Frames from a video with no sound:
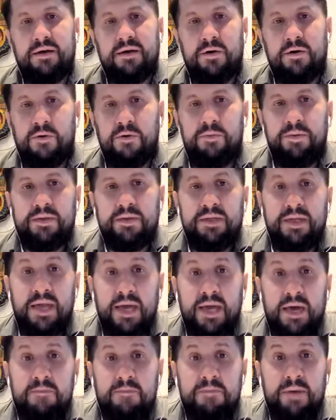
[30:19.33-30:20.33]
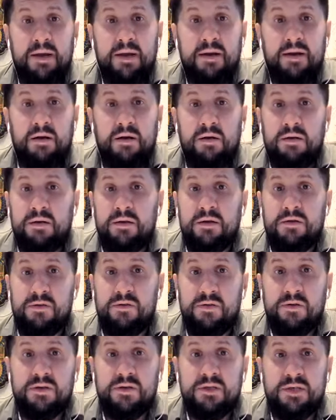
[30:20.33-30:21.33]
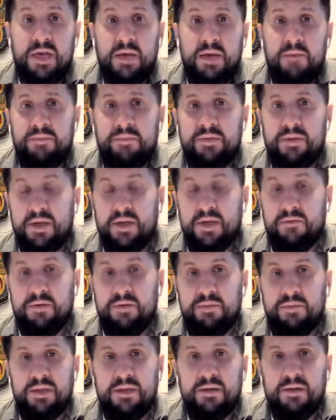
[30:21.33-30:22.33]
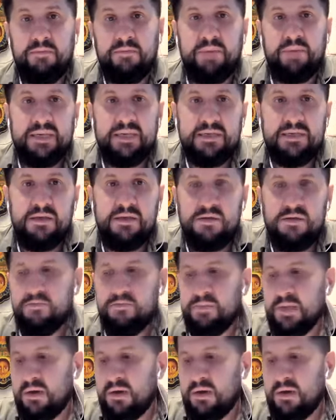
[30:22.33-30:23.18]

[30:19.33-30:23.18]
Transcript: open the app, and on the church app, there will be the passage.